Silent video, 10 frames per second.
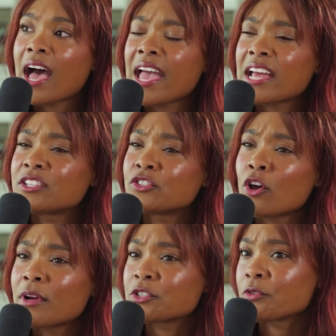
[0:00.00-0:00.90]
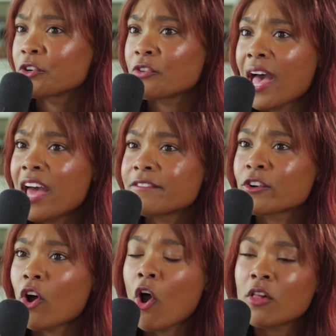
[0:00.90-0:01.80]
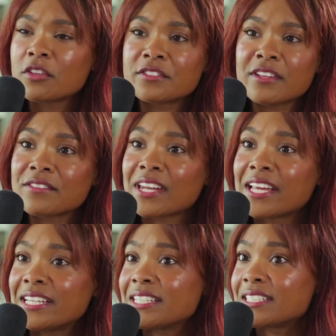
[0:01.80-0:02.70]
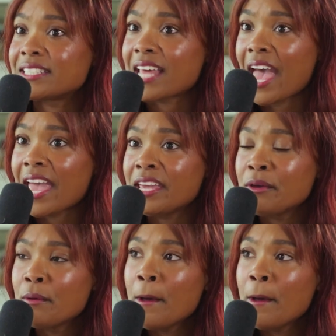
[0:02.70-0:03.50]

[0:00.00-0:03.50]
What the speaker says: I had so much regret for all of the stuff that I didn't say.